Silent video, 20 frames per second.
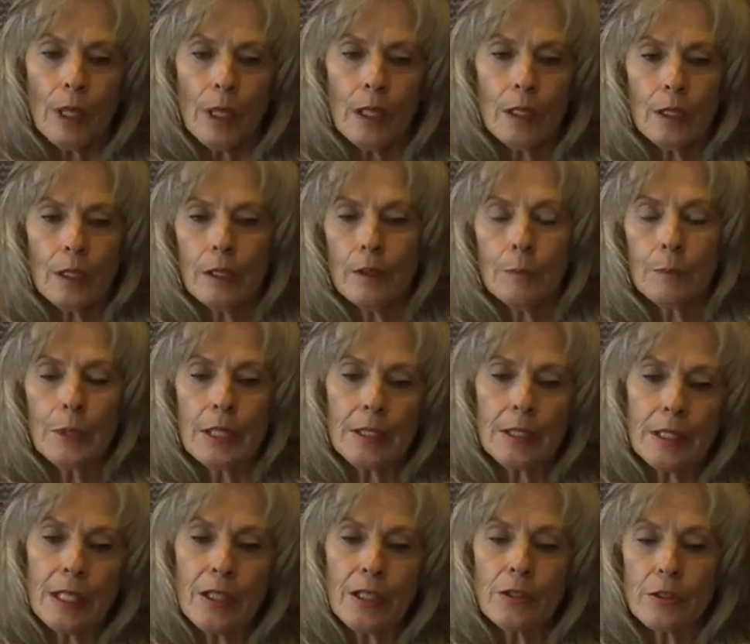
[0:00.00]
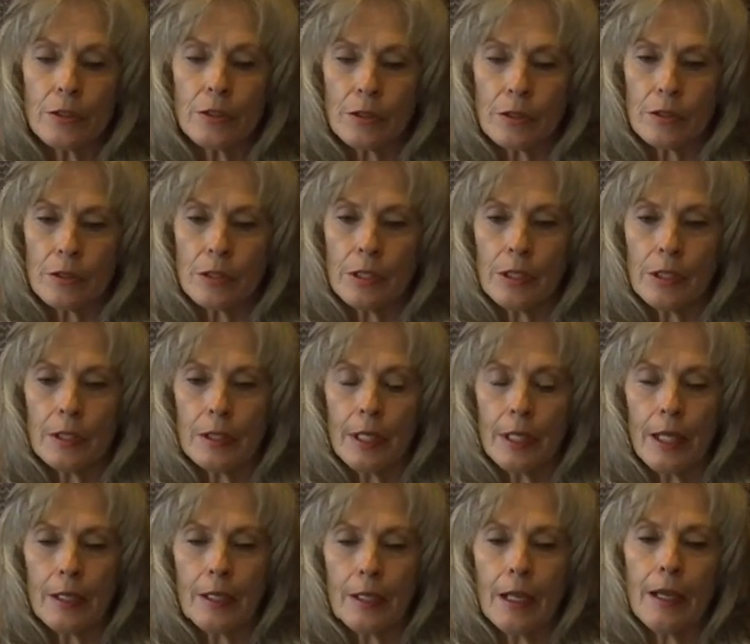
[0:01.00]
you know, big teachers
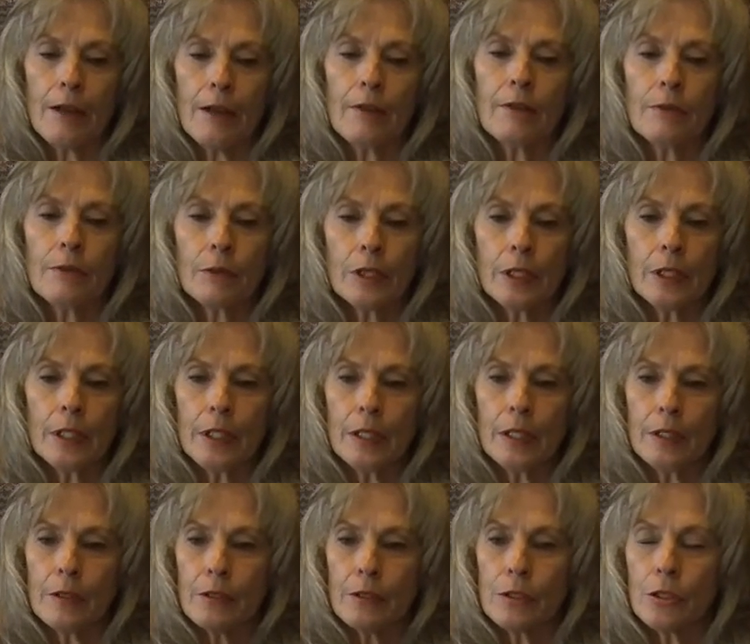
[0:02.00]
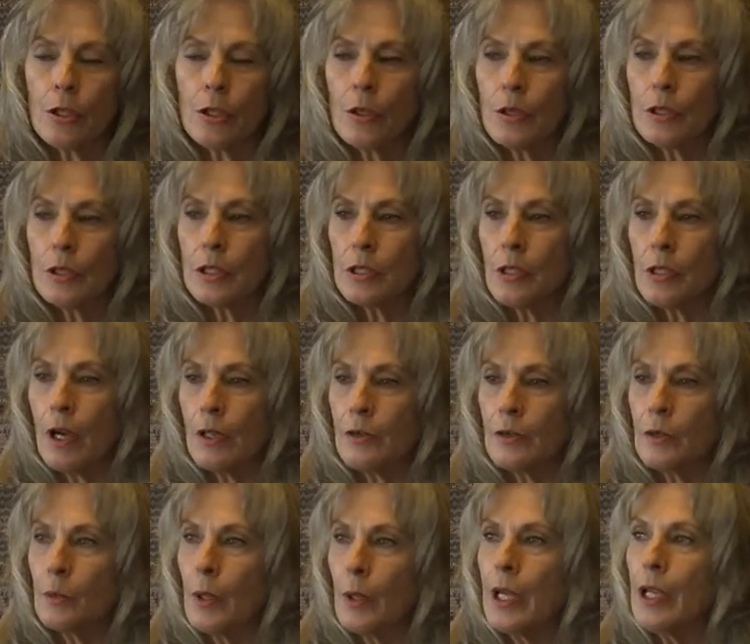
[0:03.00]
that have really shown and taught
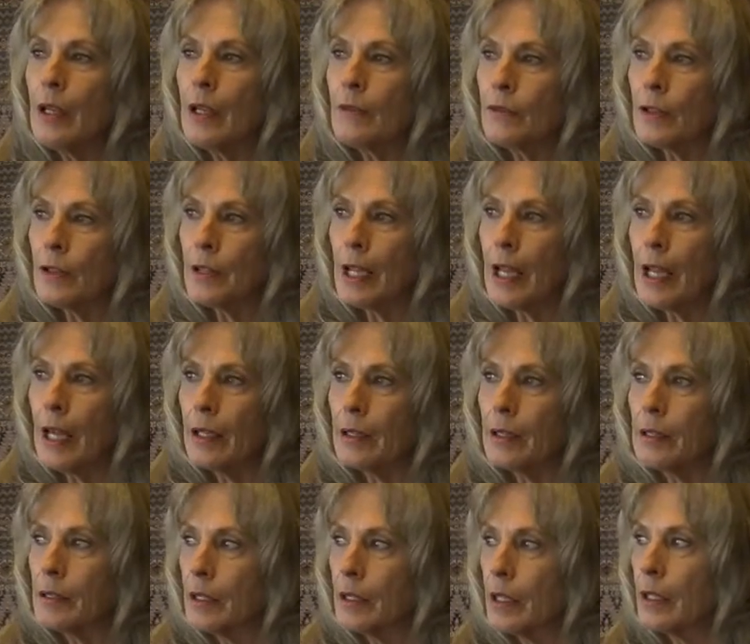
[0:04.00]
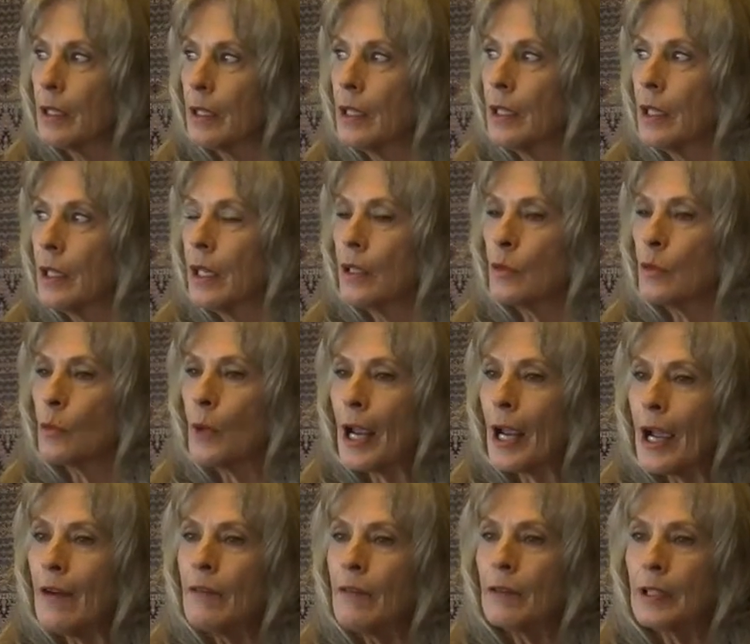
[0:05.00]
the way for that is like
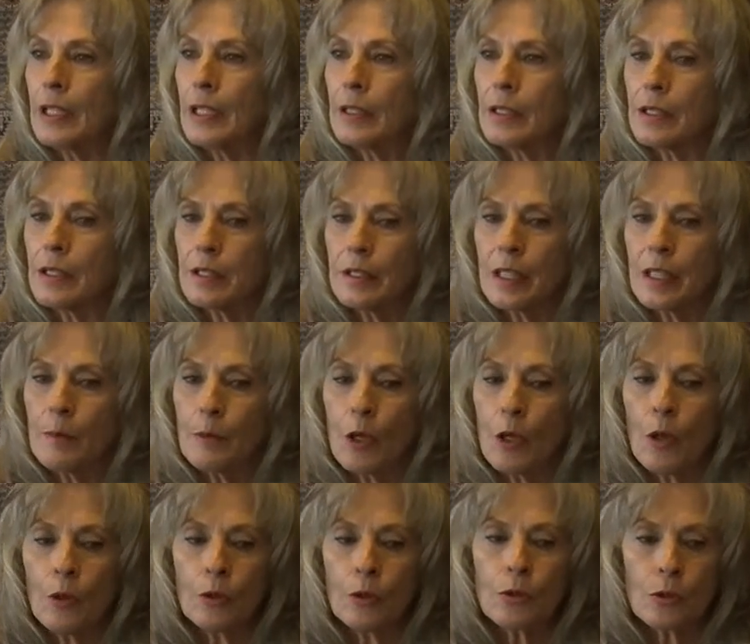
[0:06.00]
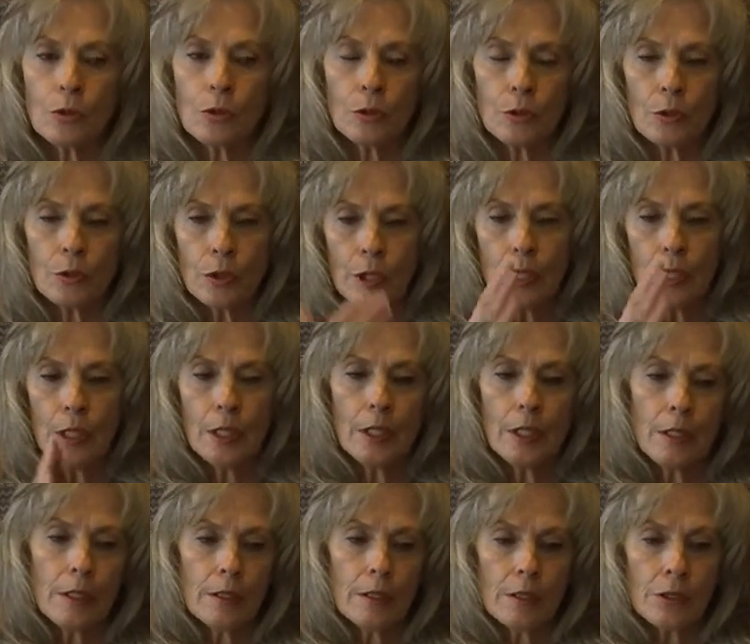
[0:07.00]
unraveling this deep cultural
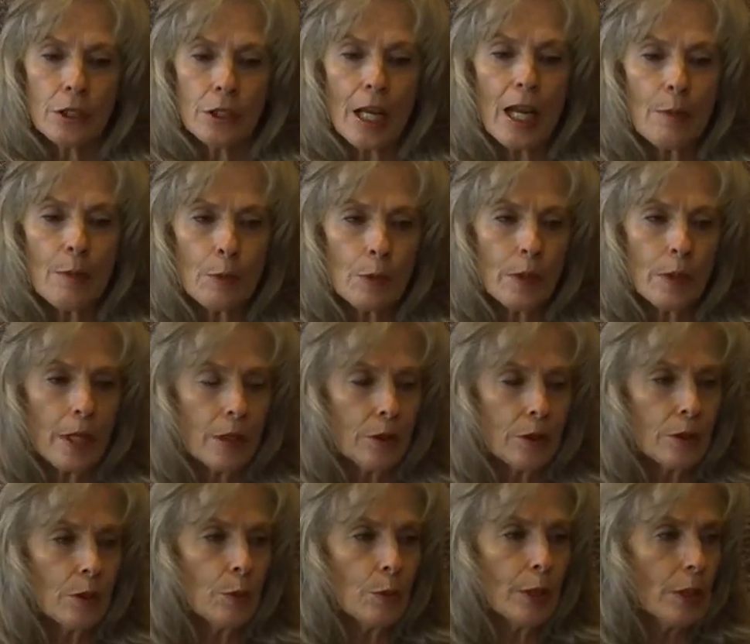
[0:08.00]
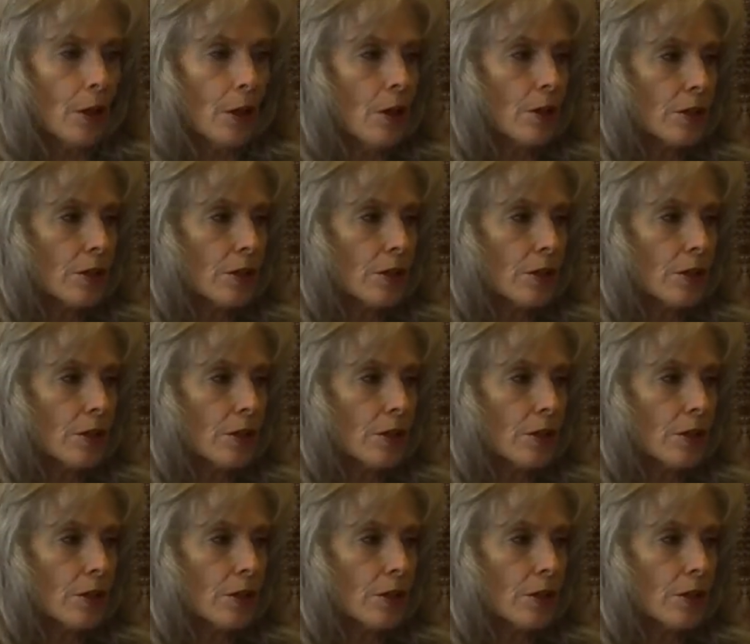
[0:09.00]
shame around who we are